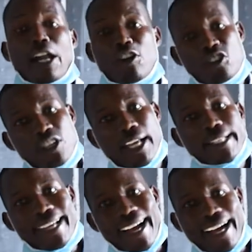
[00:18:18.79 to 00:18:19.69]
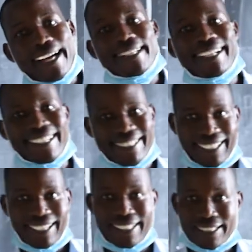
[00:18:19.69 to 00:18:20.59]
And those eggs hatch at
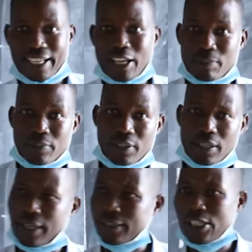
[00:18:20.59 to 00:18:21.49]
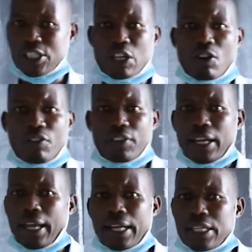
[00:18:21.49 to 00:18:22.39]
a later time, like the check of the
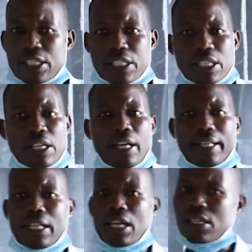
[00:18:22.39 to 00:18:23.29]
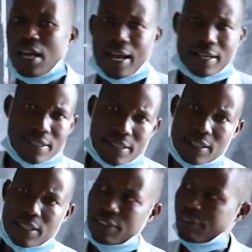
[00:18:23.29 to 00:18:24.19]
hens, the ducks,
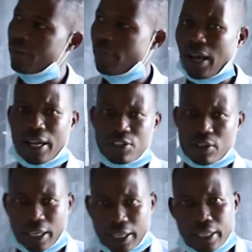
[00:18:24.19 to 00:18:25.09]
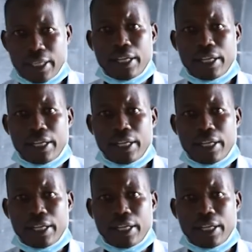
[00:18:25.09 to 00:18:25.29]
different birds, okay?